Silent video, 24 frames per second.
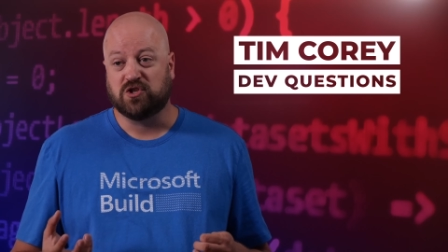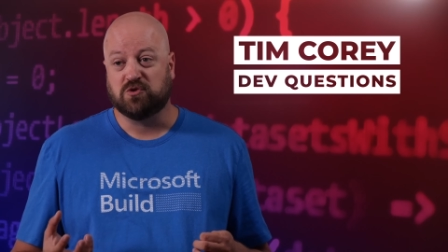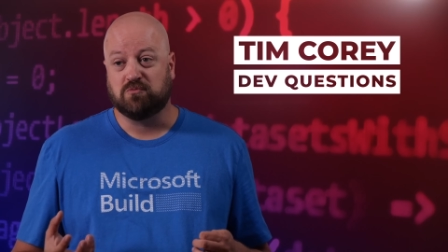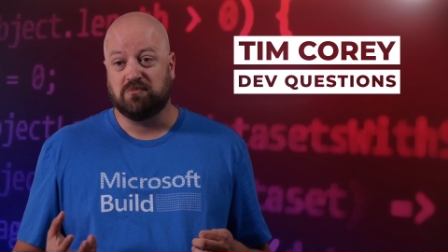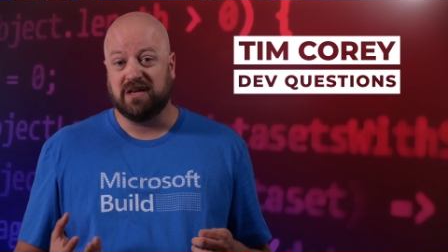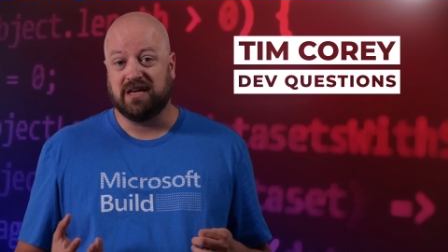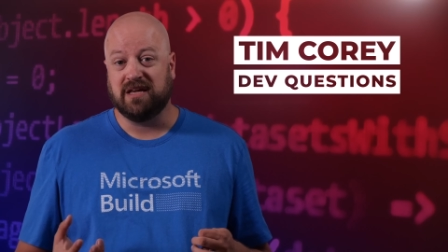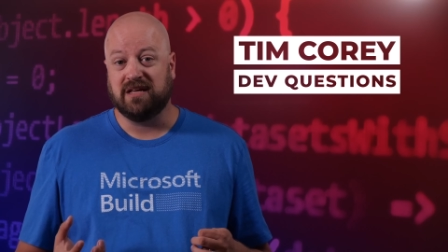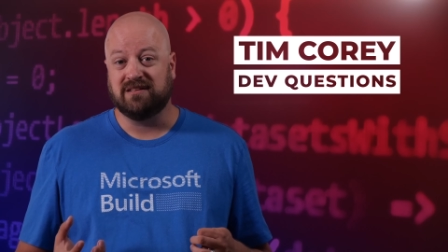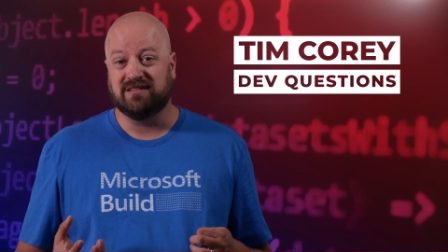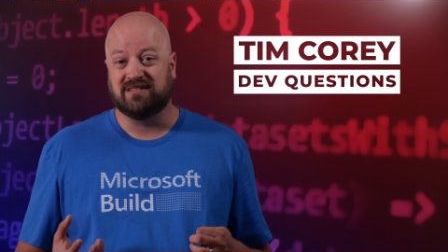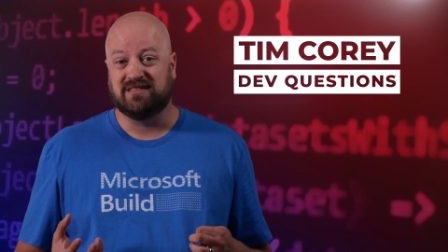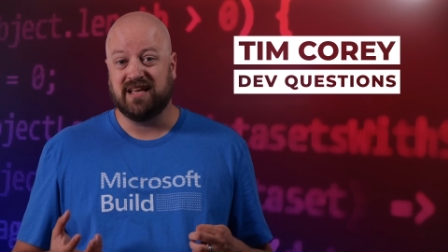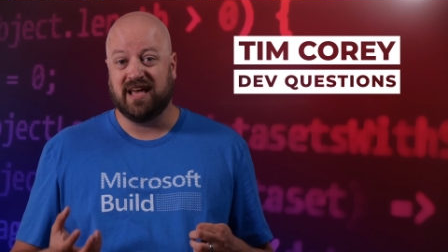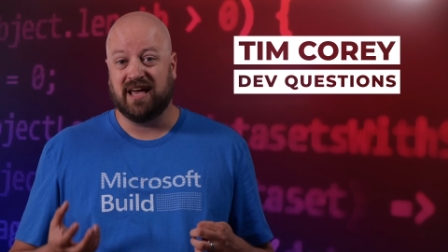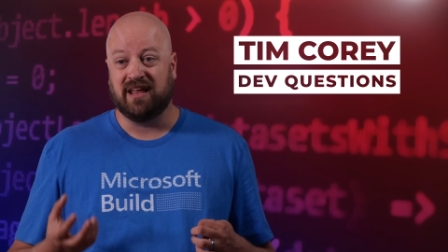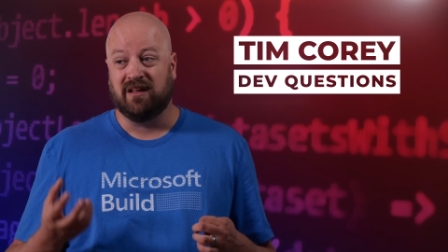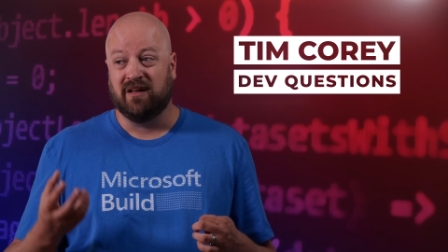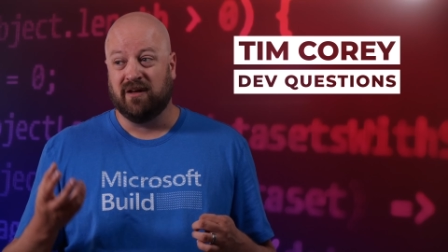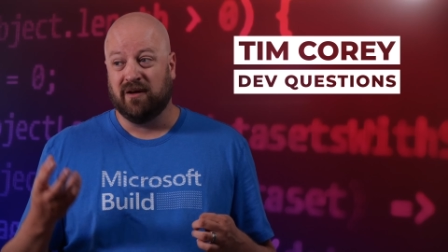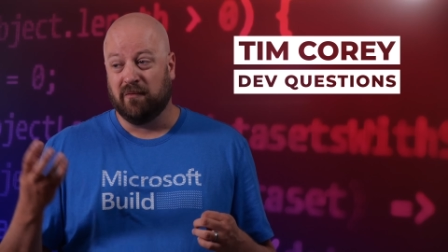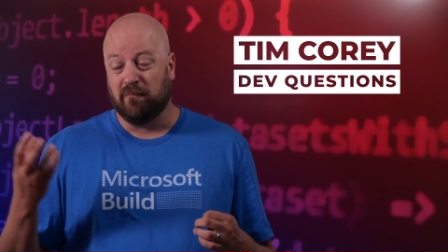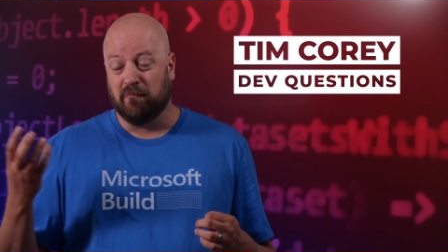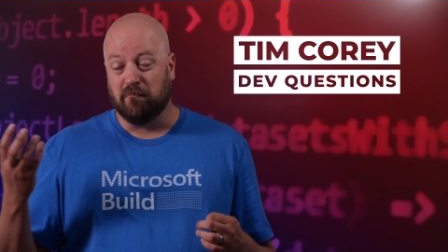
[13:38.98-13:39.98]
which means
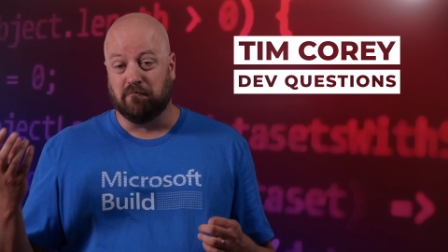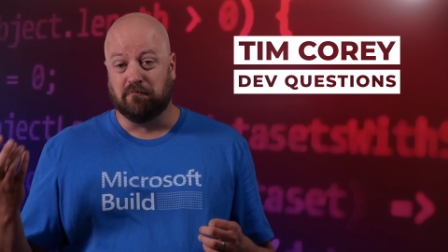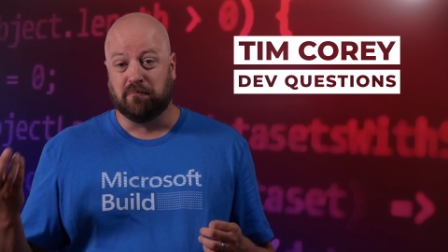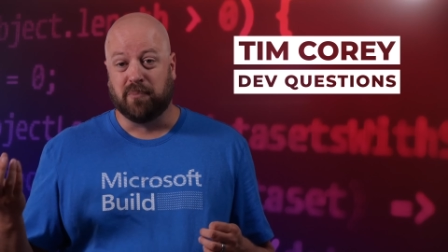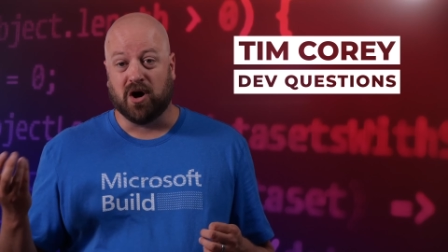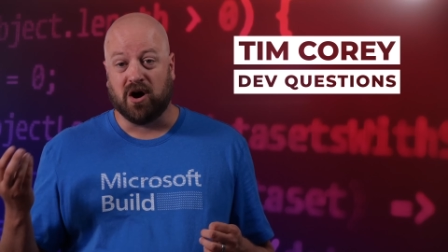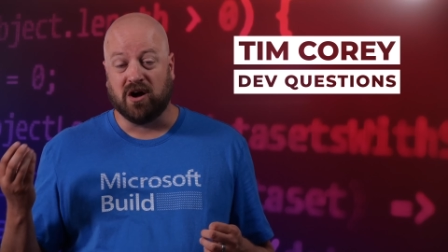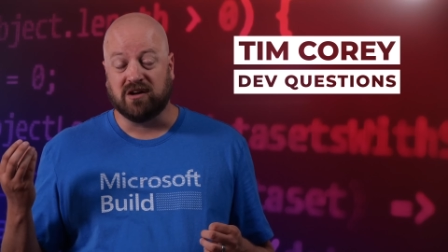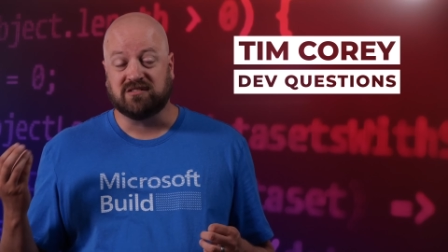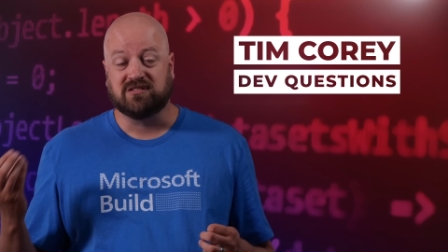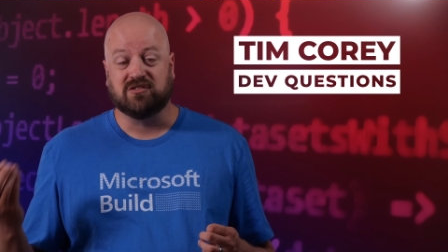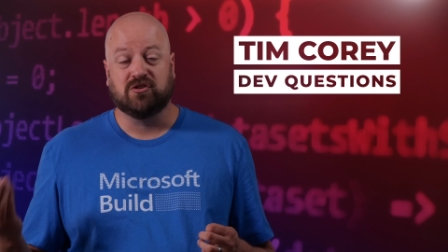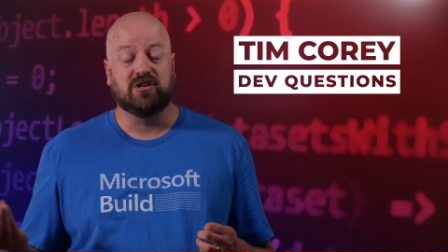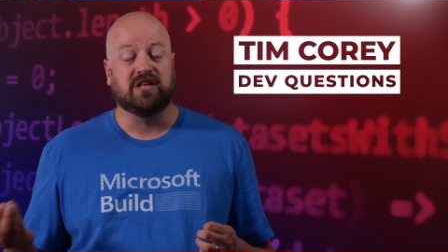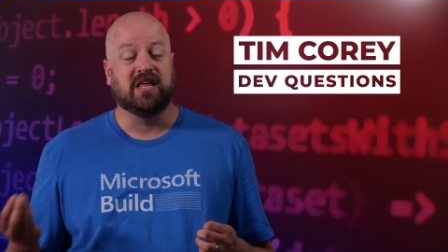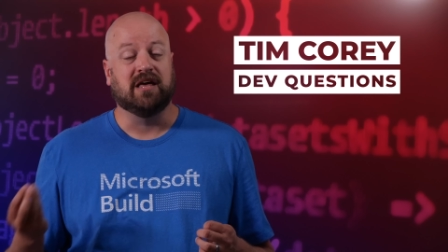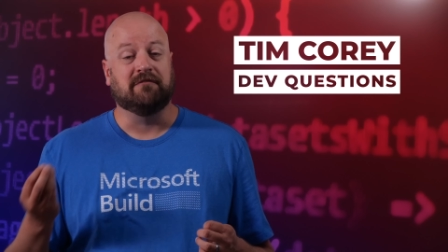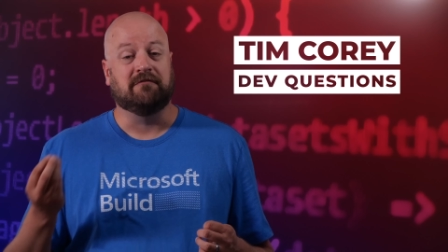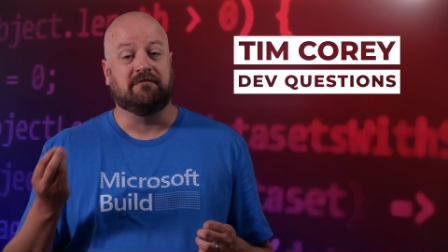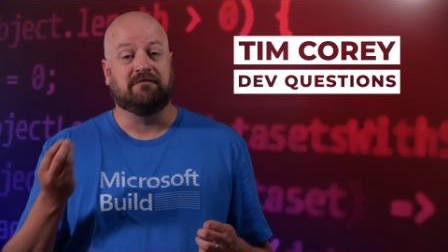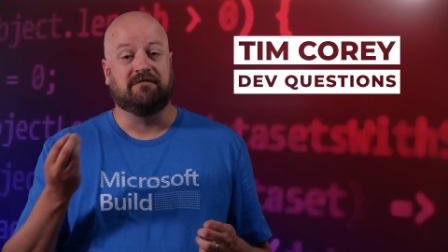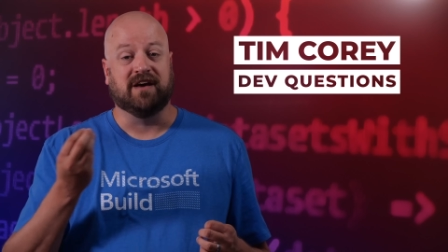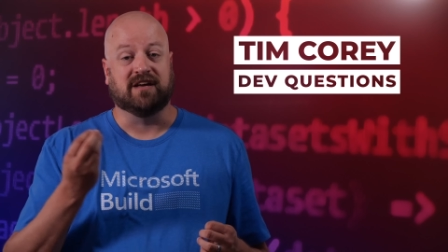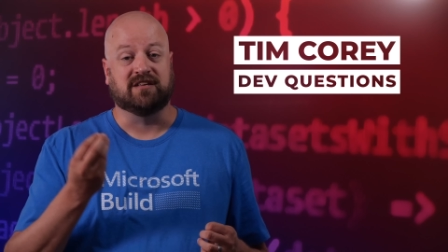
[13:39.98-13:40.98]
that bugs
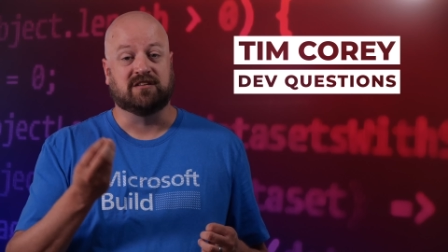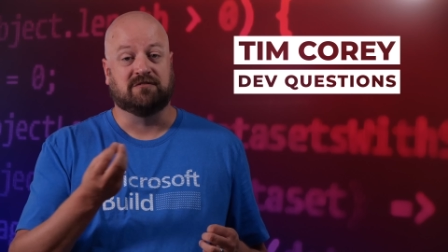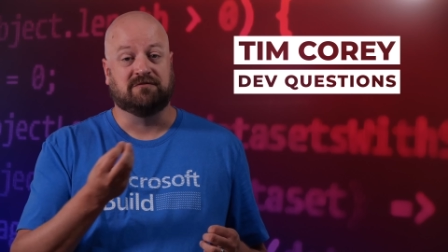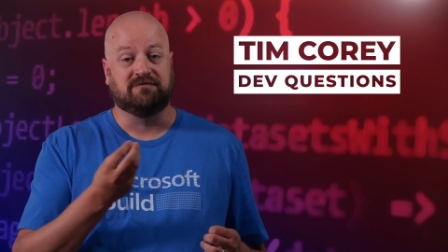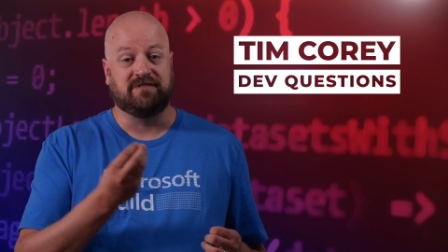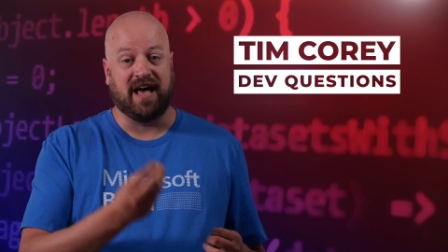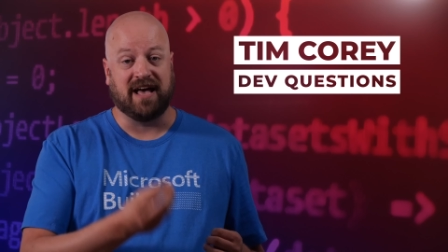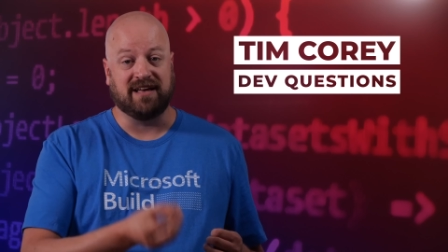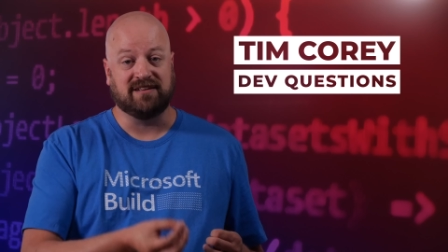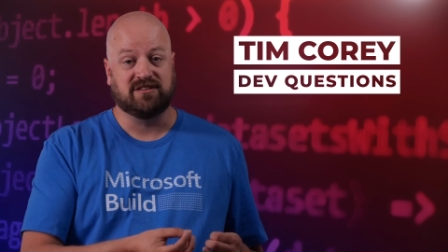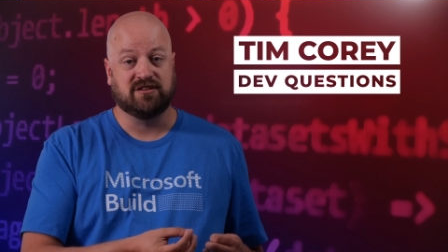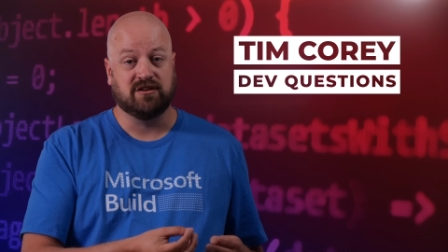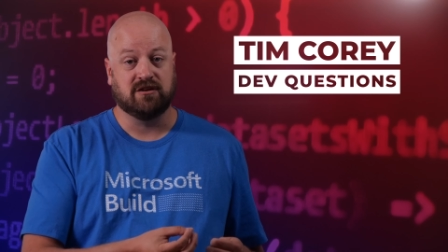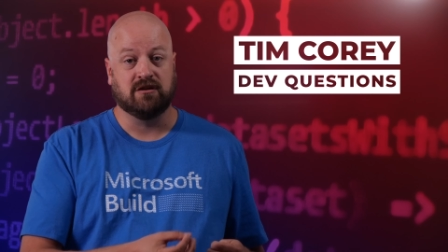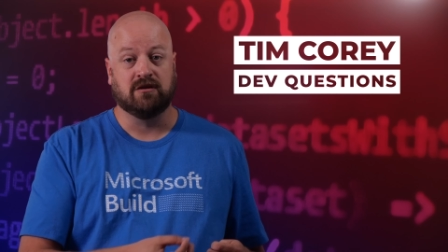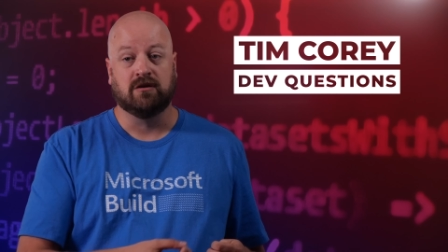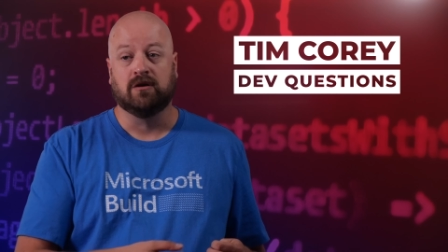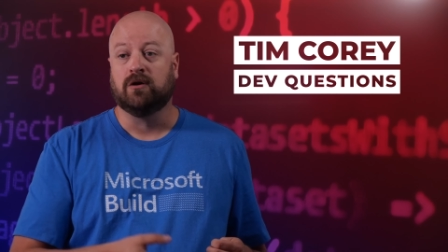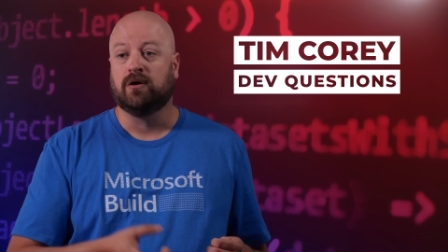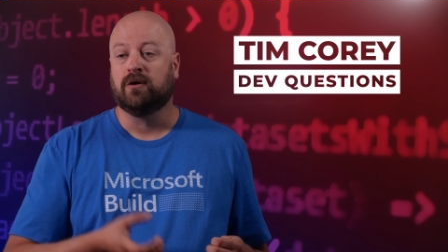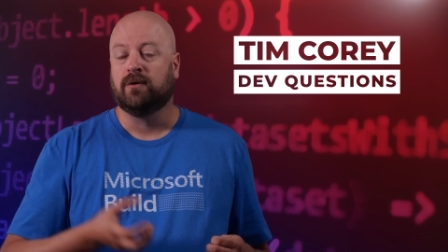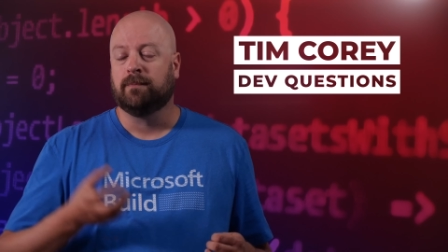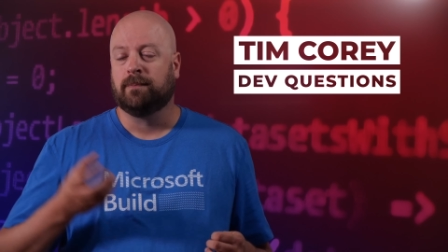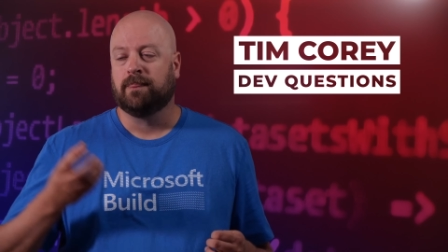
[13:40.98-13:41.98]
could get fixed
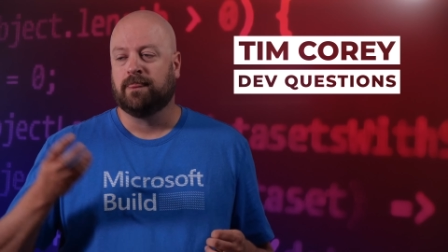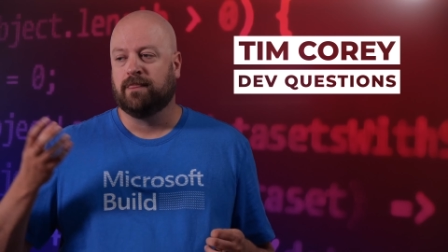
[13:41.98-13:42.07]
faster,